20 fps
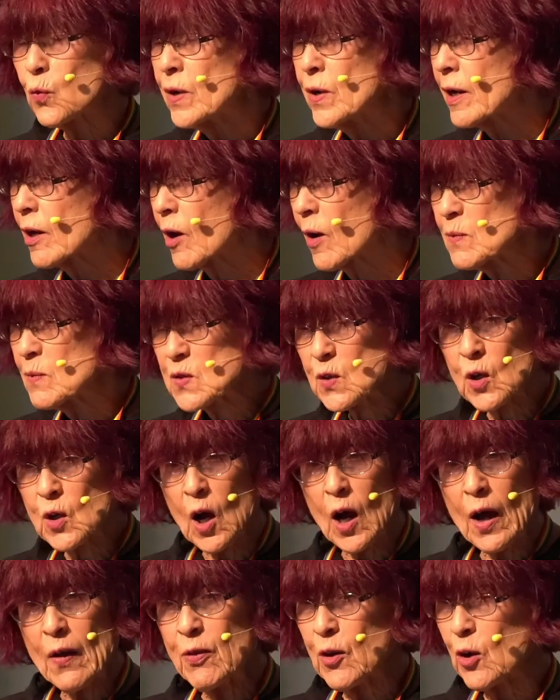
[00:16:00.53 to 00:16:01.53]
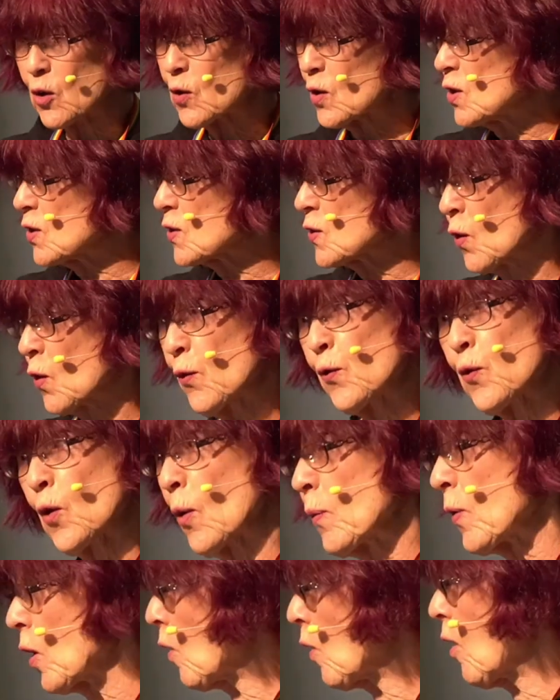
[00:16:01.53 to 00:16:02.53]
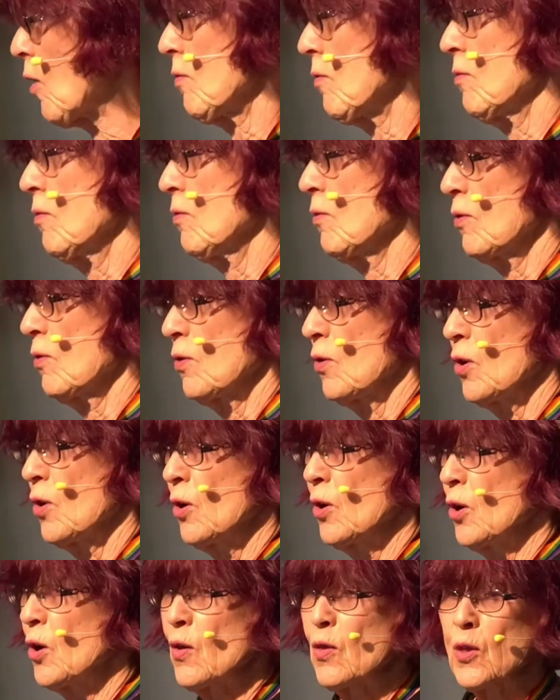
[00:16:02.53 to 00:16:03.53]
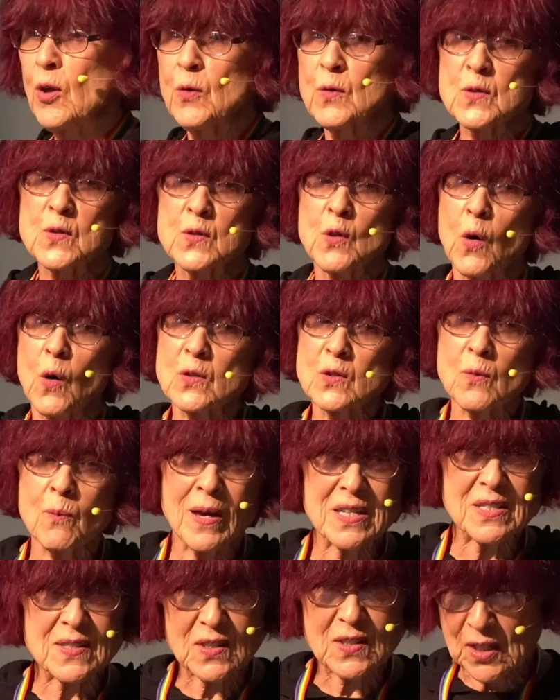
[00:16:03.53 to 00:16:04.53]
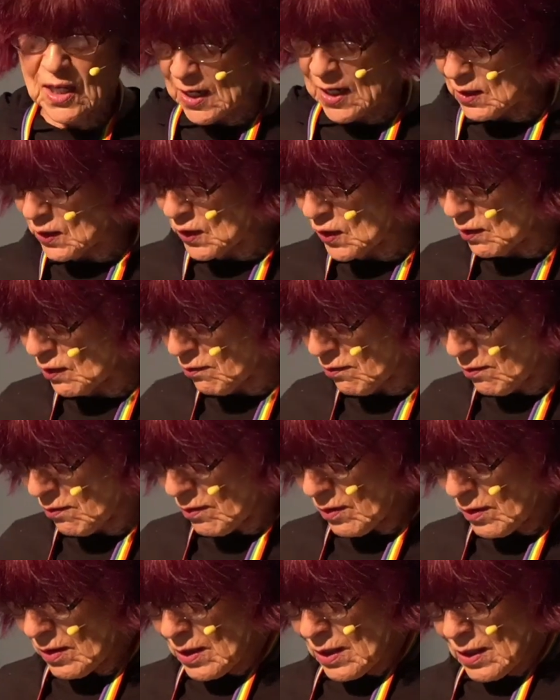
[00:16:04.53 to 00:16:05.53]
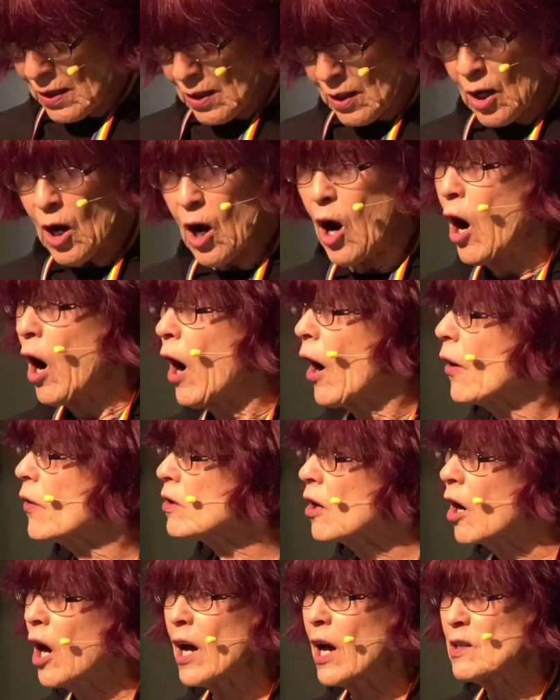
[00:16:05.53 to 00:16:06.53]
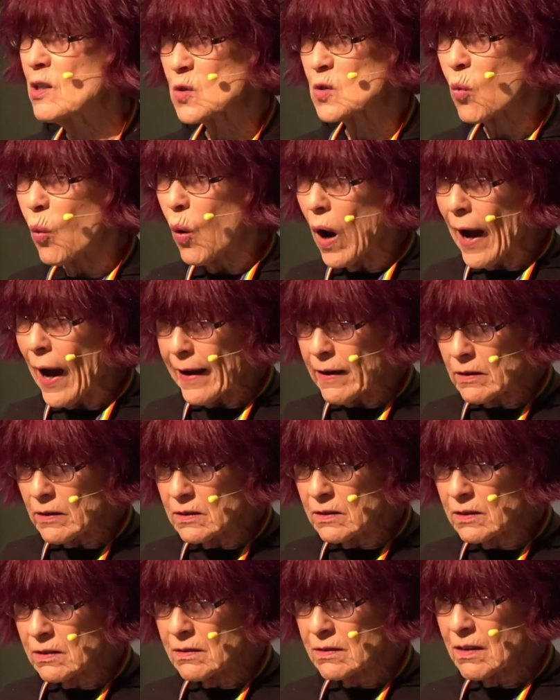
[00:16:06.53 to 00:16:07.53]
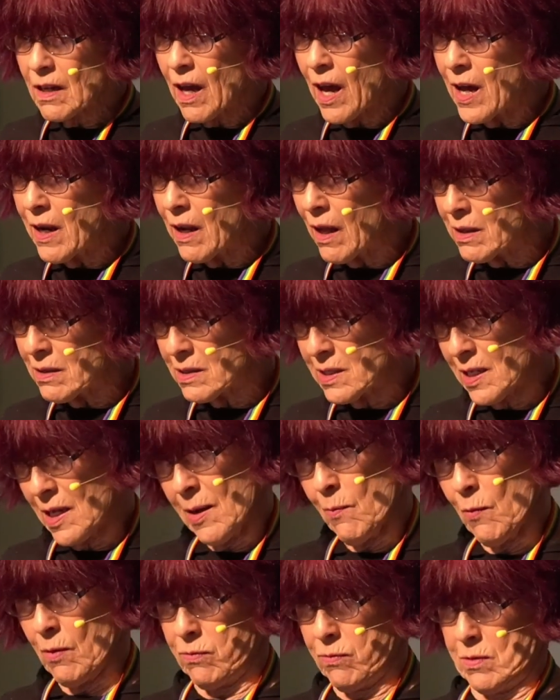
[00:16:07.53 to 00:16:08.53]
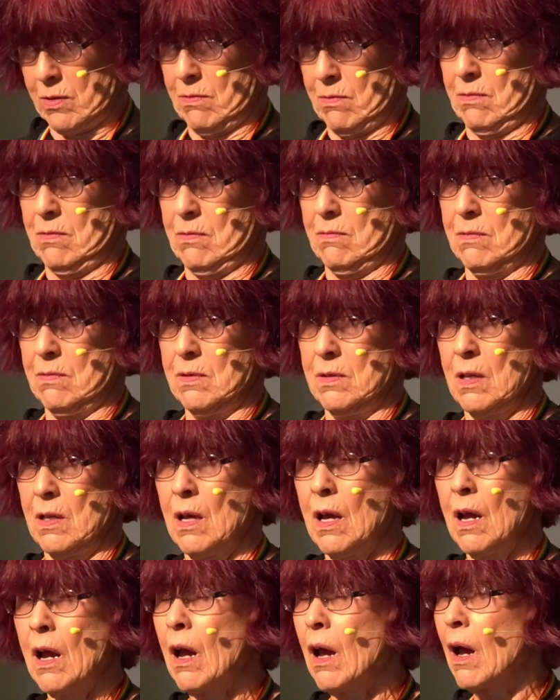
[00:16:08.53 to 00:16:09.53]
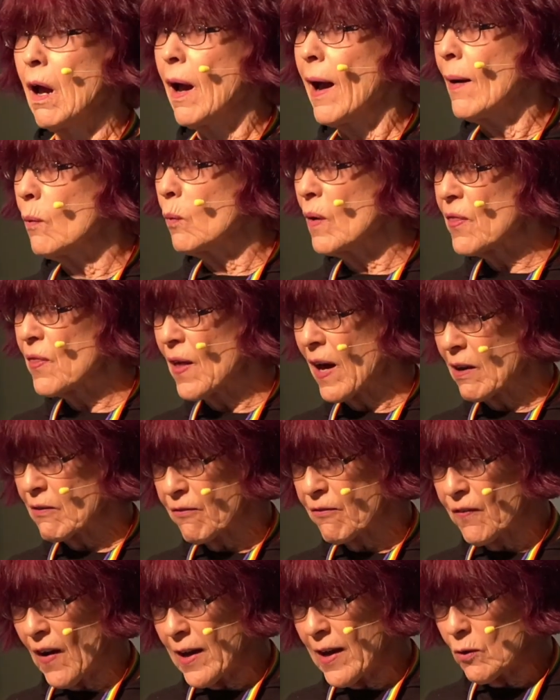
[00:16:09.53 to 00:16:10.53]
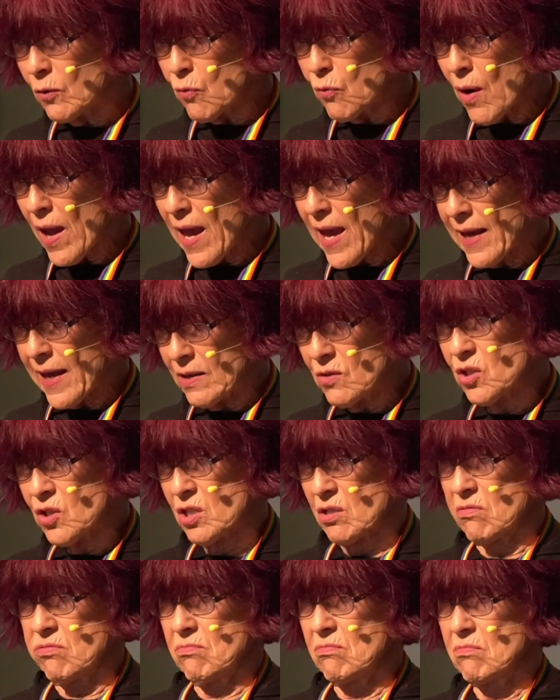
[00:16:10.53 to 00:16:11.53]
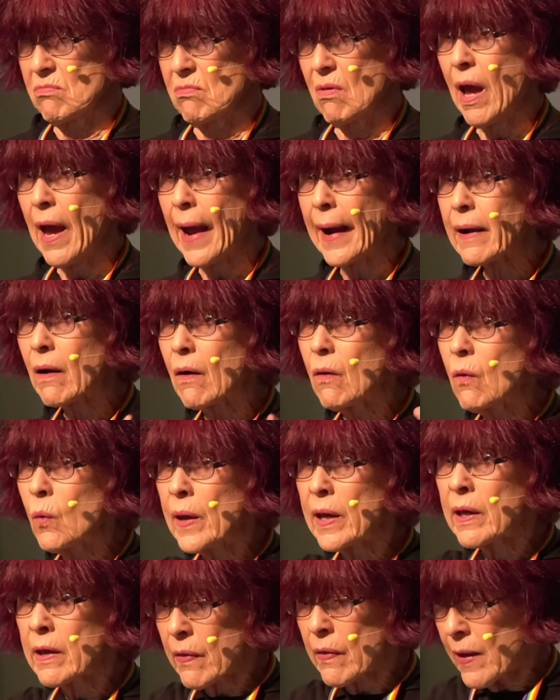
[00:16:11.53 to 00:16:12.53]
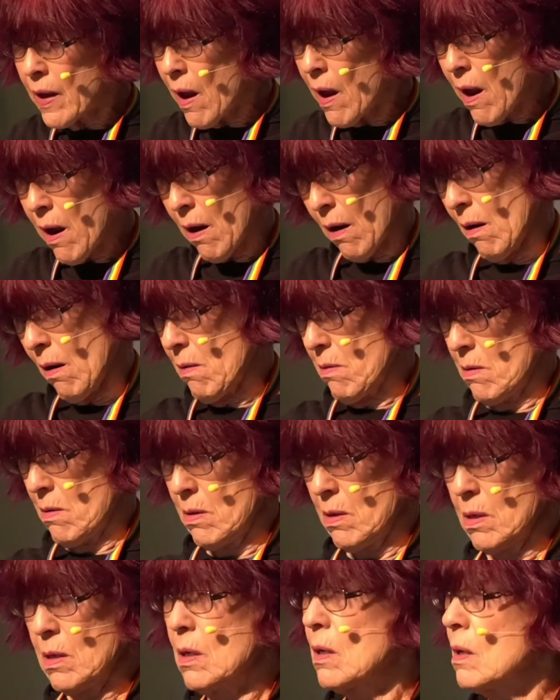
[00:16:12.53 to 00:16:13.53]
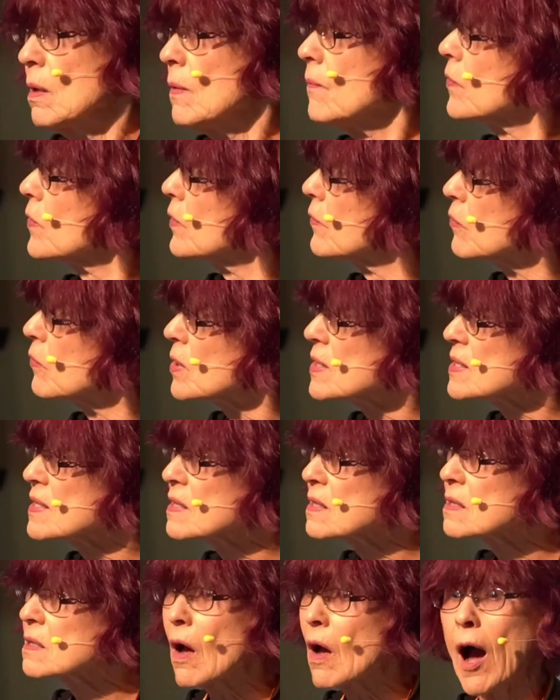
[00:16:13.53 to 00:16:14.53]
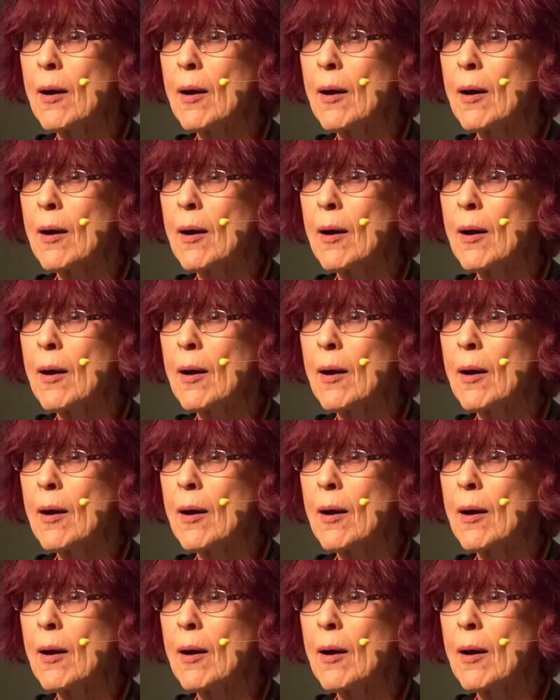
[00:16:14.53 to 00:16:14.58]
it comes to God, there is no formula. There is no domestication. Our God is wild and untamable. And with that final rage echoing in the air, the voice stopped.